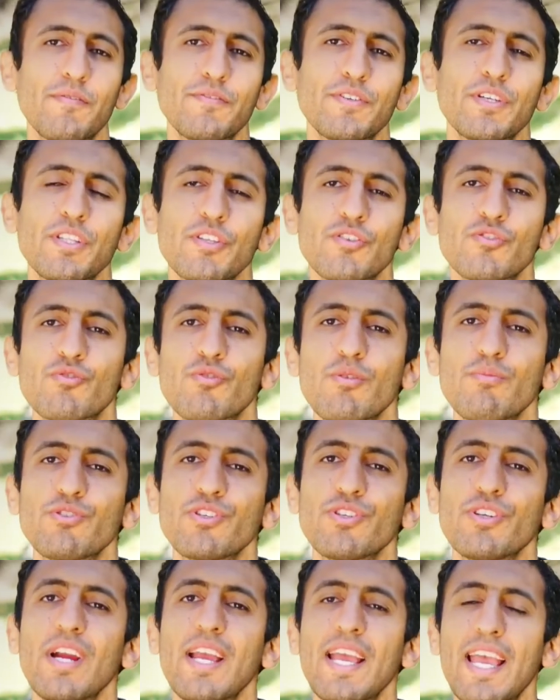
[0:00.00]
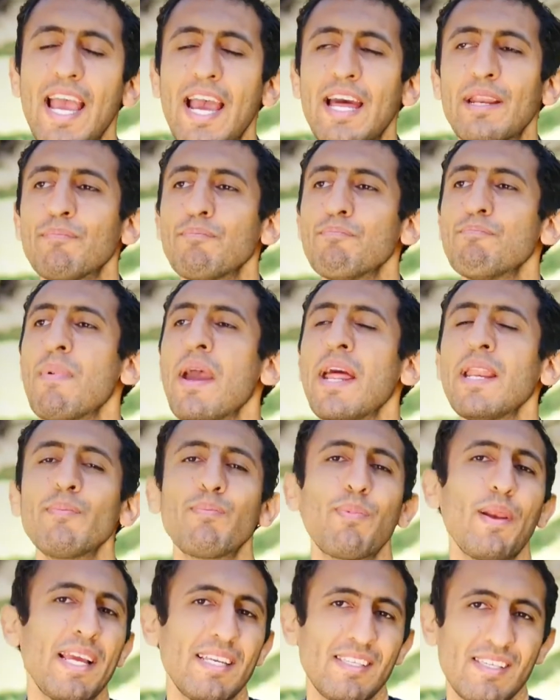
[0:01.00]
revealed in the scripture and many
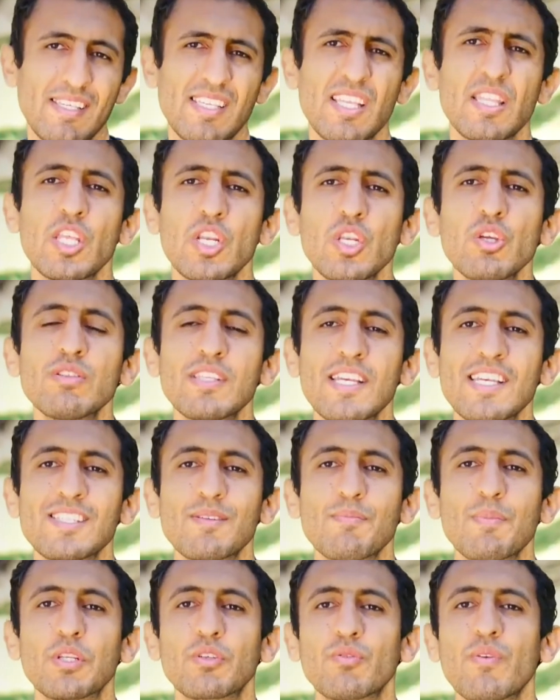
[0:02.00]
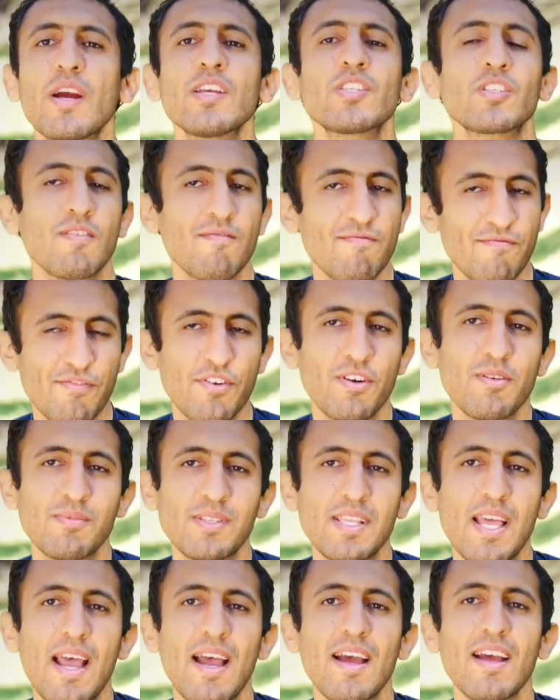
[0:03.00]
places in the New Testament Christ confirms
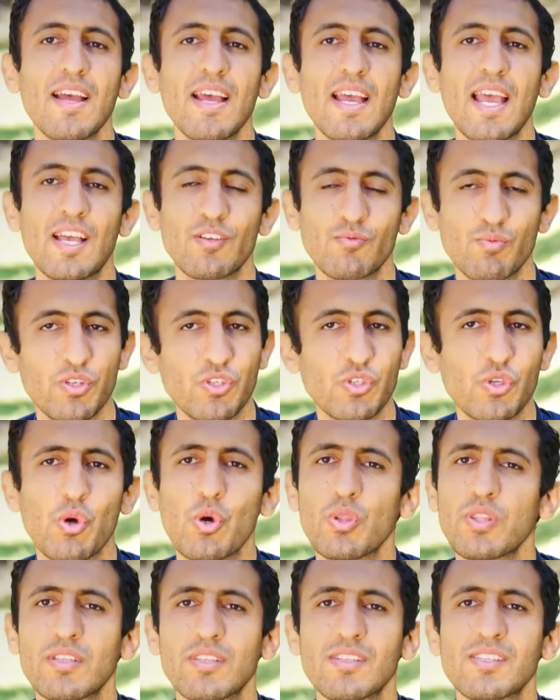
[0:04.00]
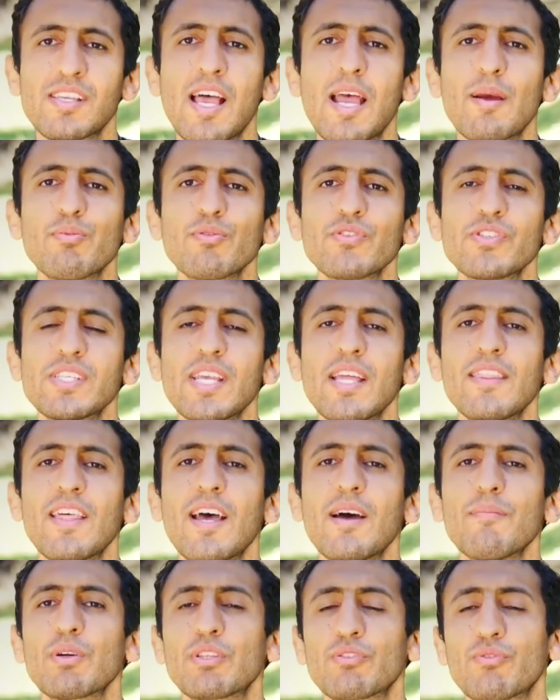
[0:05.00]
that as we saw the disciples said
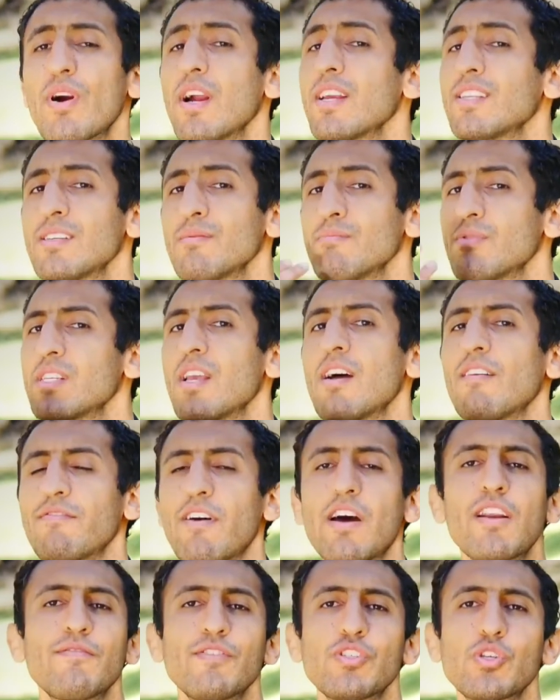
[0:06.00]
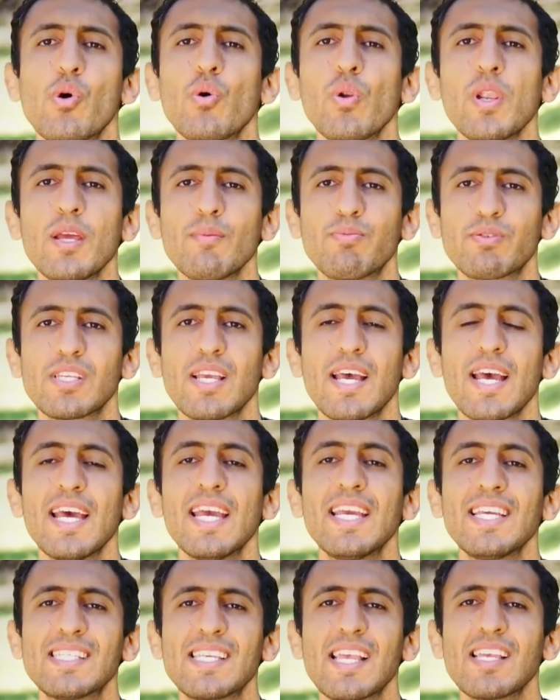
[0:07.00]
that but Christ himself out of his own lips
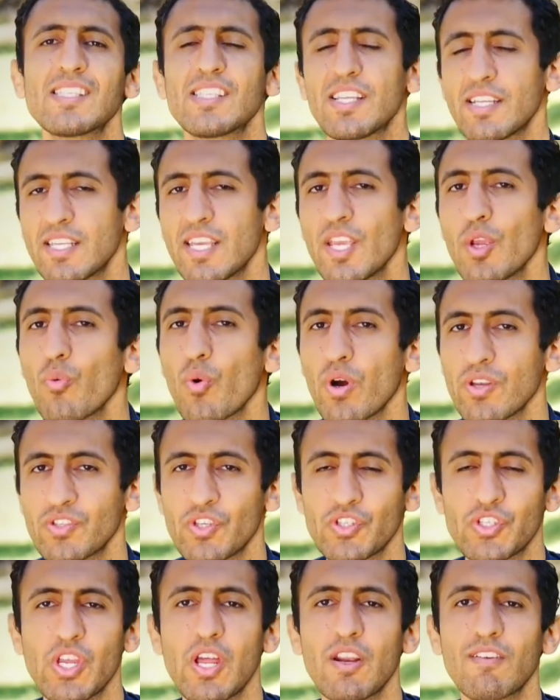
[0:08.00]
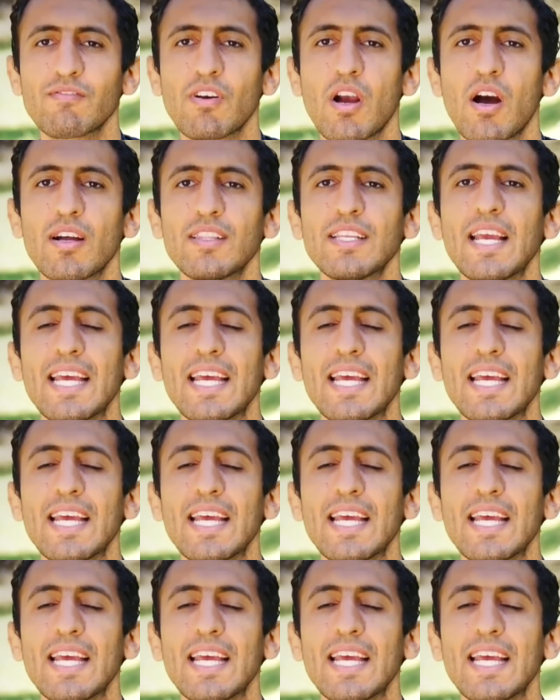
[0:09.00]
he says that he was the son of God